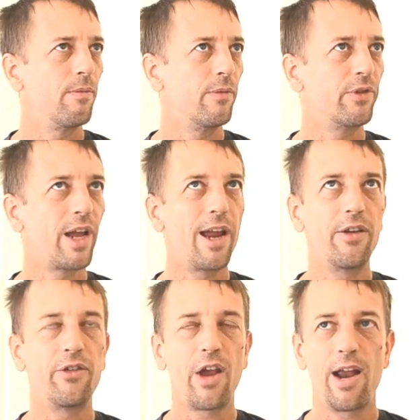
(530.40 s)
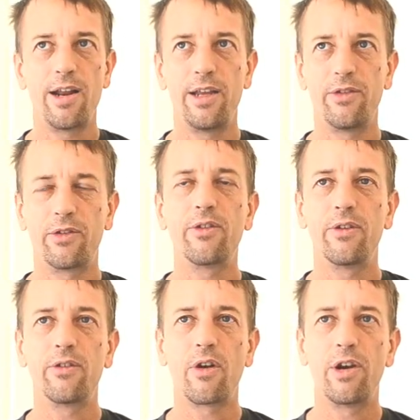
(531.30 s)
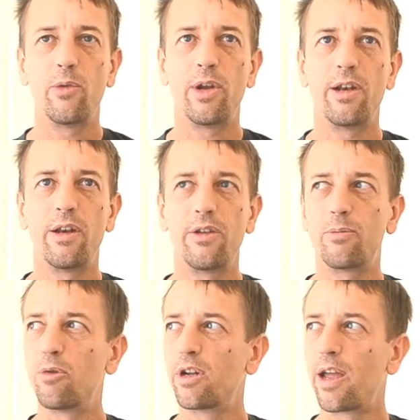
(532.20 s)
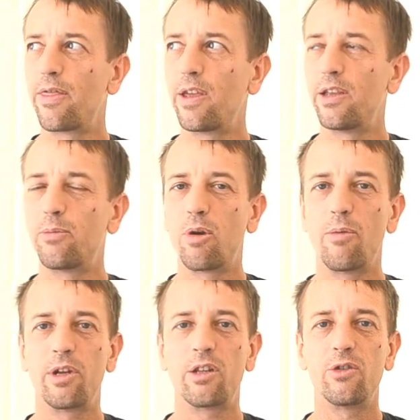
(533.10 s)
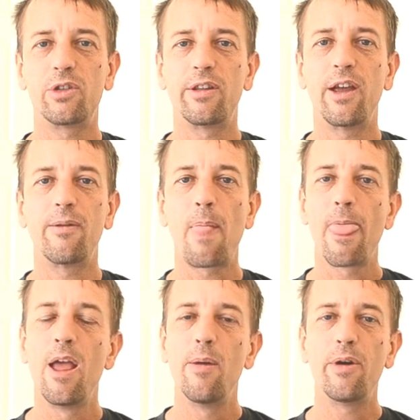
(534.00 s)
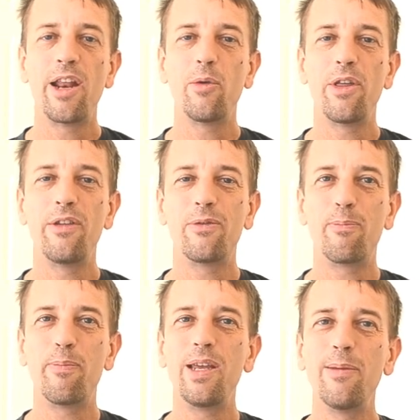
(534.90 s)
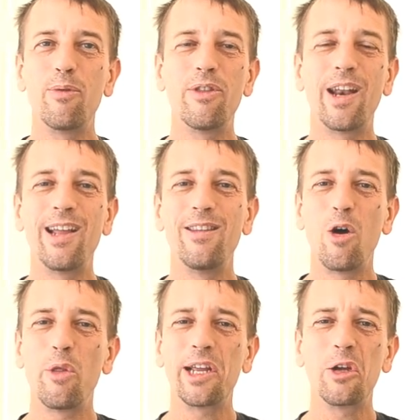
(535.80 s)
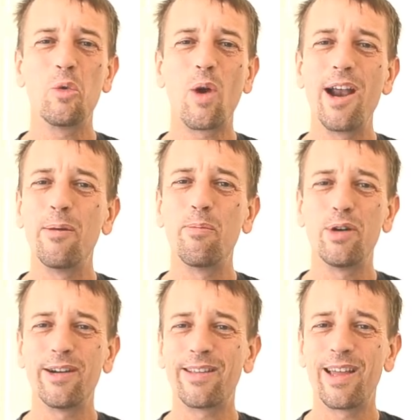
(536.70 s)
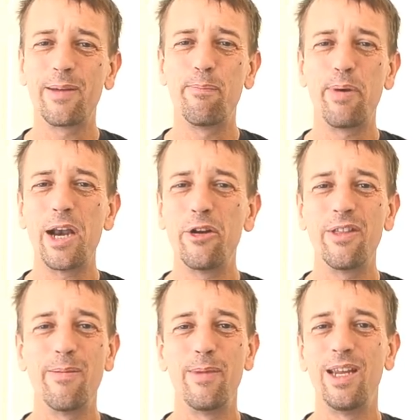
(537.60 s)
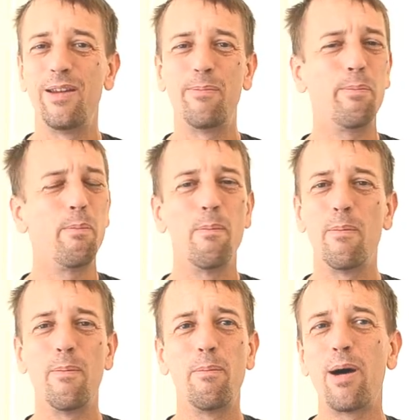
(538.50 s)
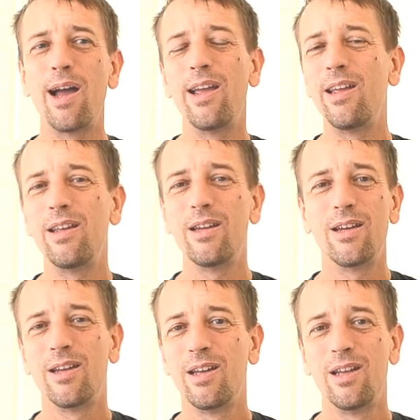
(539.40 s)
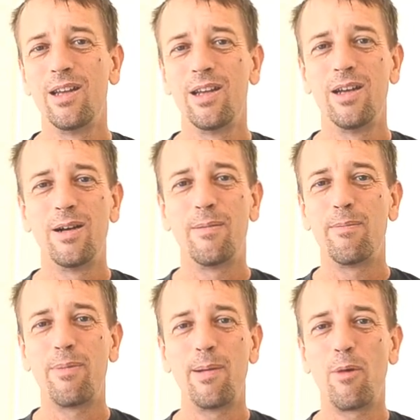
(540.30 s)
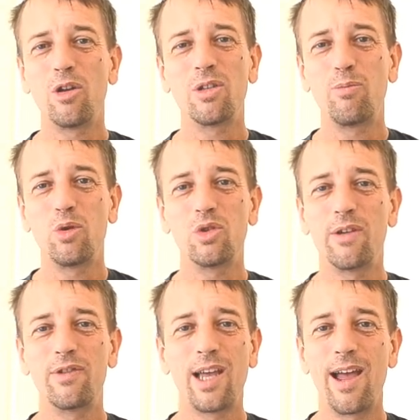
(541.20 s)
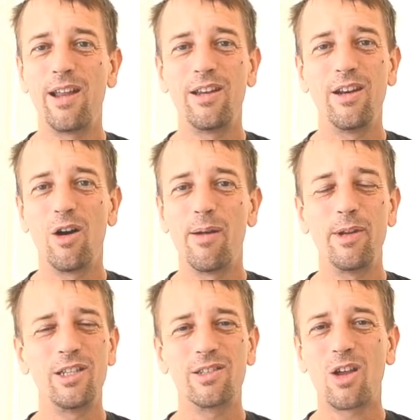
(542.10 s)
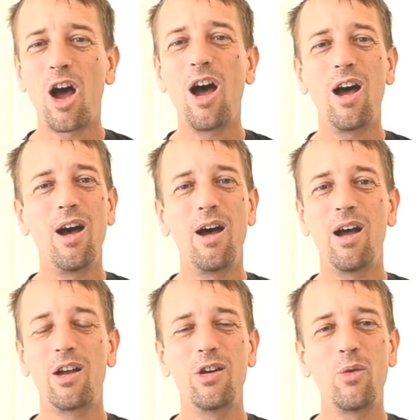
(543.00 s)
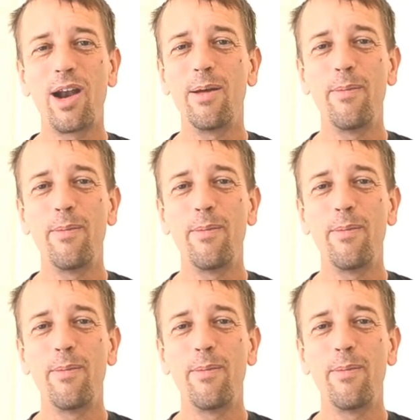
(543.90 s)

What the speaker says: this guy in China, he's already written his book. I think he's probably close to done. But anyway, these people that I know that could write a book like better than me by multiples of 10, you know, I mean, just could write